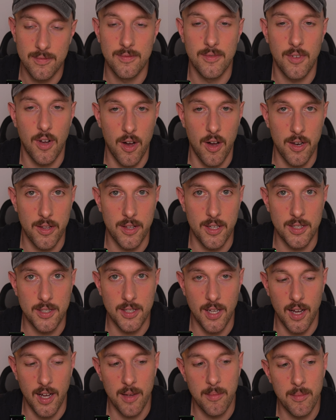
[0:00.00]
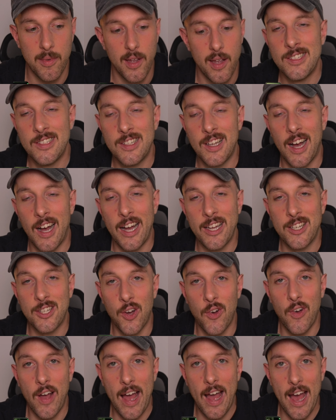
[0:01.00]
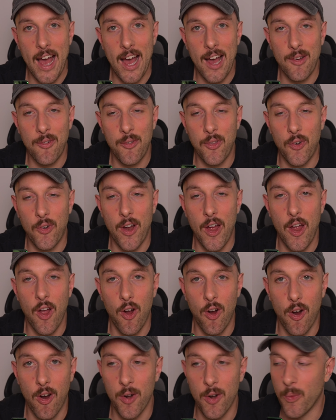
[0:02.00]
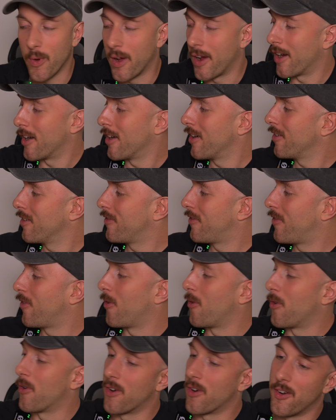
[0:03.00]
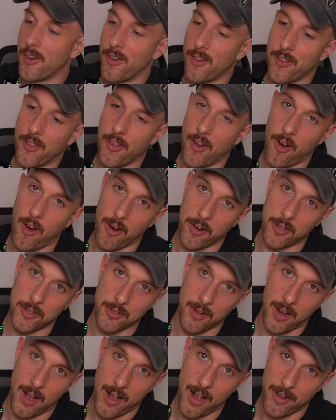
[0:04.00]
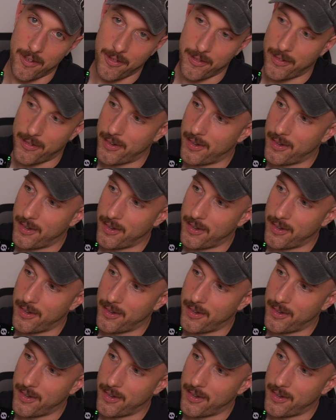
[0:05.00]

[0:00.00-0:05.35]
on it this time. I don't have the right hardware for the hard drive